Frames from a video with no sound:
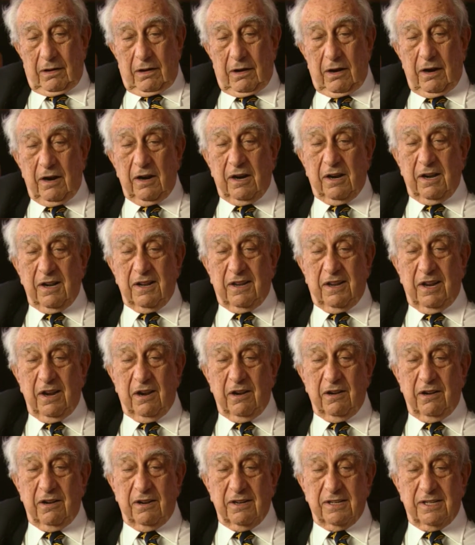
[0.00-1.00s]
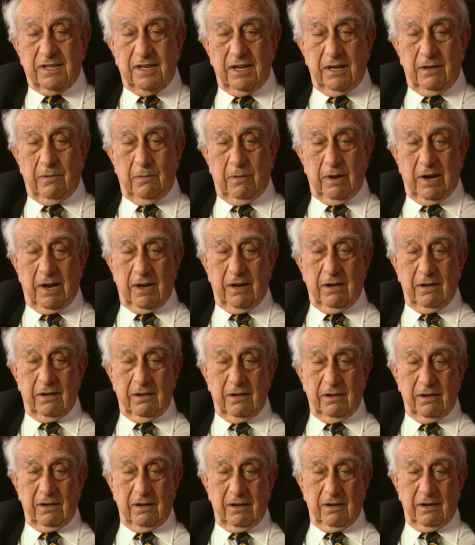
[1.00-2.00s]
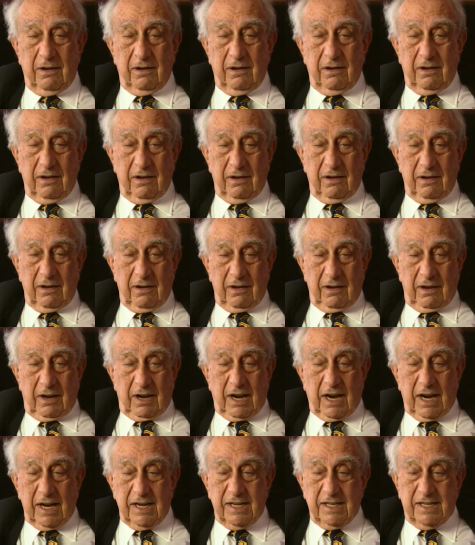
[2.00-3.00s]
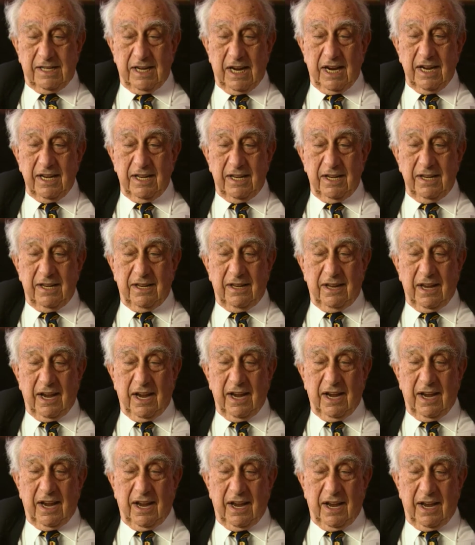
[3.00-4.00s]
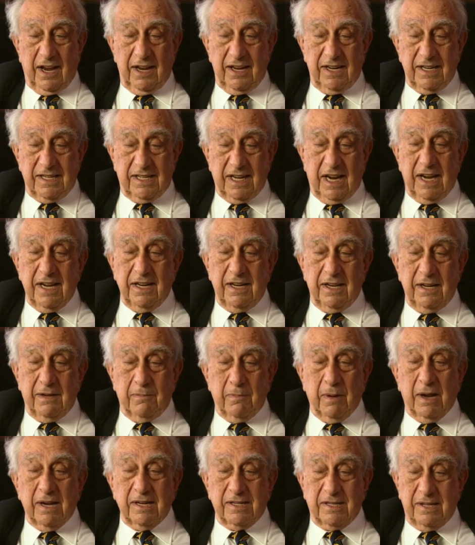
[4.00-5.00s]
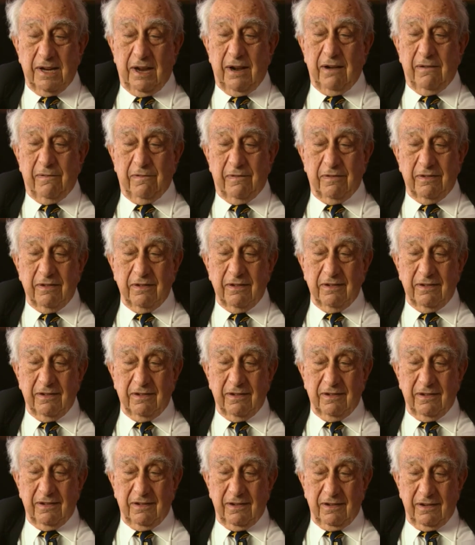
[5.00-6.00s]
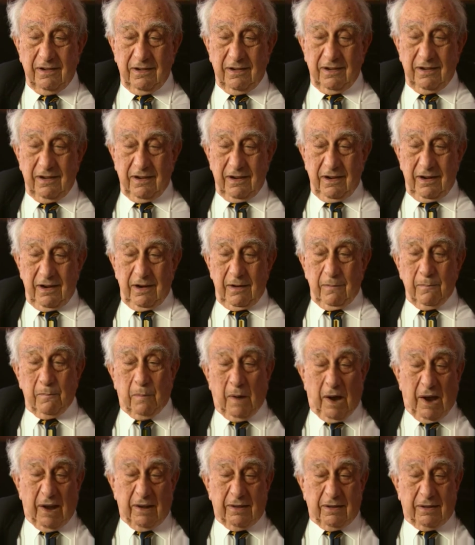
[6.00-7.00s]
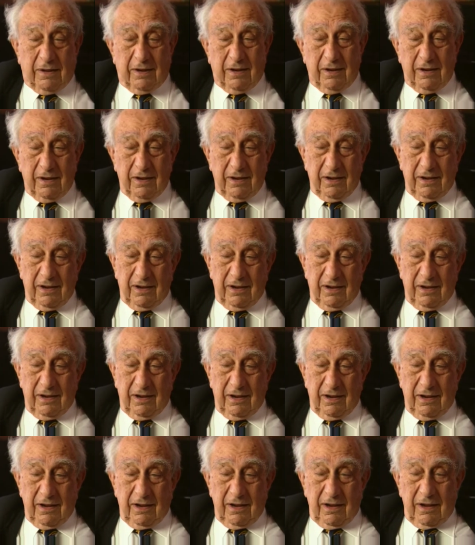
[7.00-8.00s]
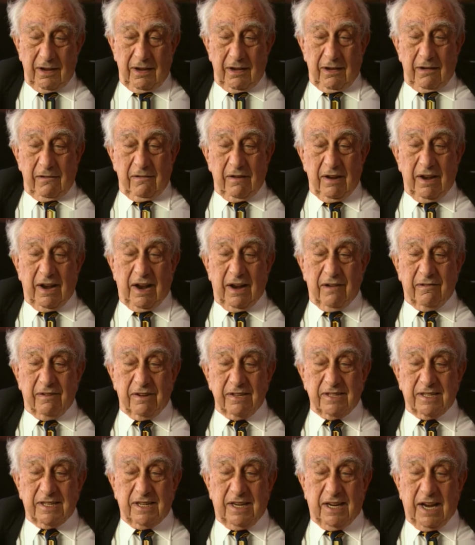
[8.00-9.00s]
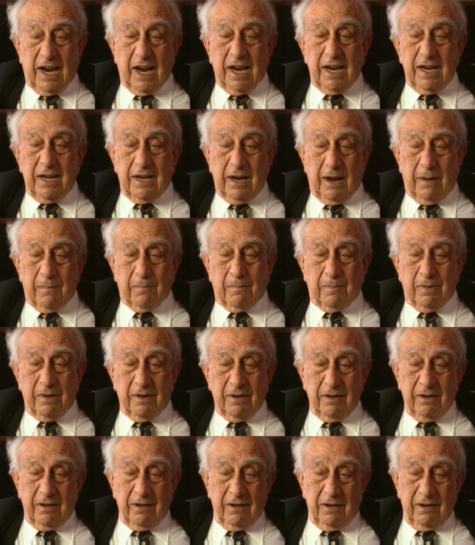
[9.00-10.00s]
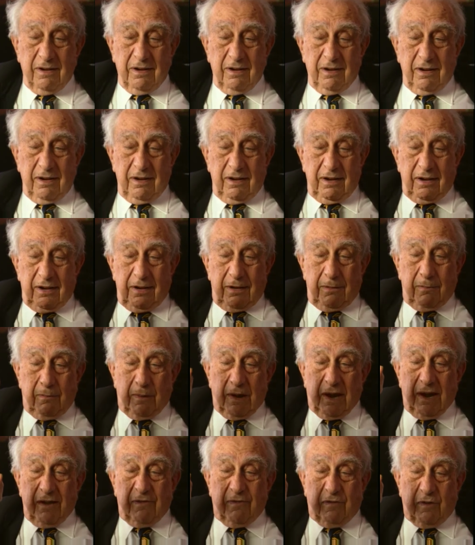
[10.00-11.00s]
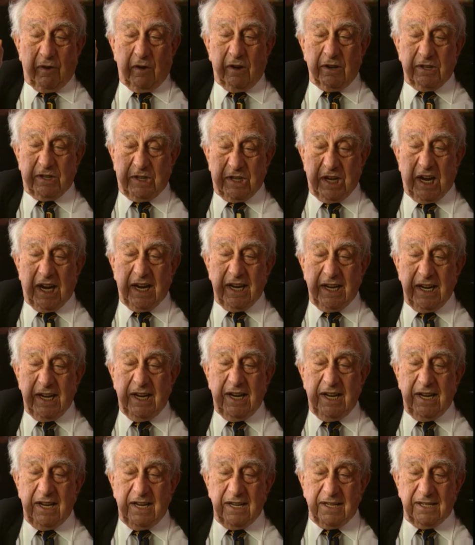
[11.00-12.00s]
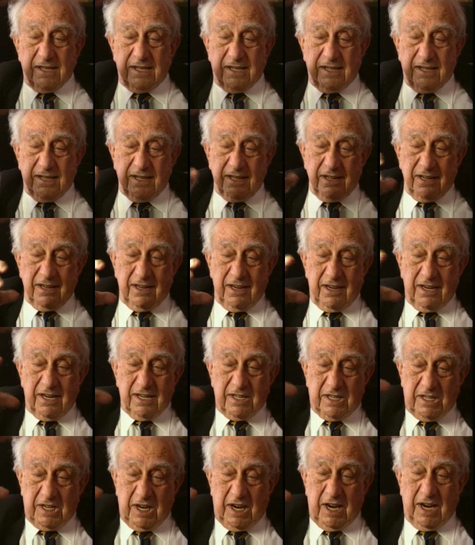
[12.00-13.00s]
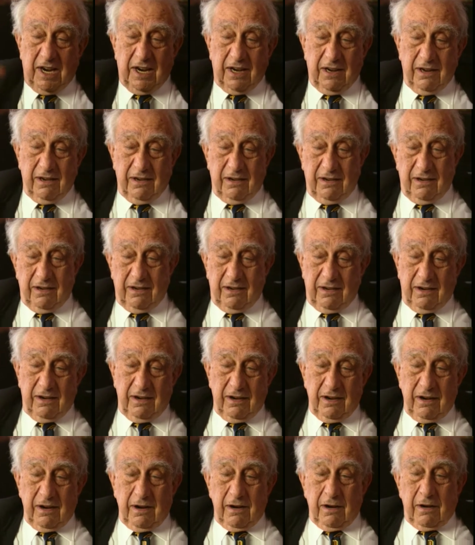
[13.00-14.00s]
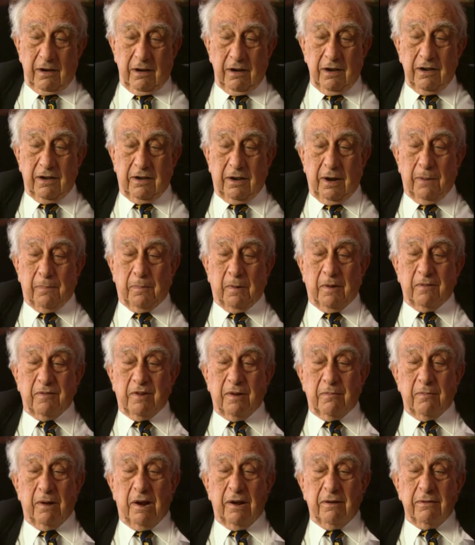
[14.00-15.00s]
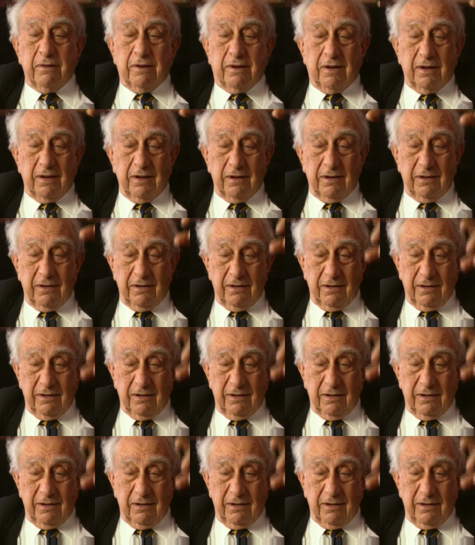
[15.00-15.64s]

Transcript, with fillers: Uncle Theodore said, Well, I decided I, I designed it myself. But when I was carried up by four Chinese in a chair on top of the mountain,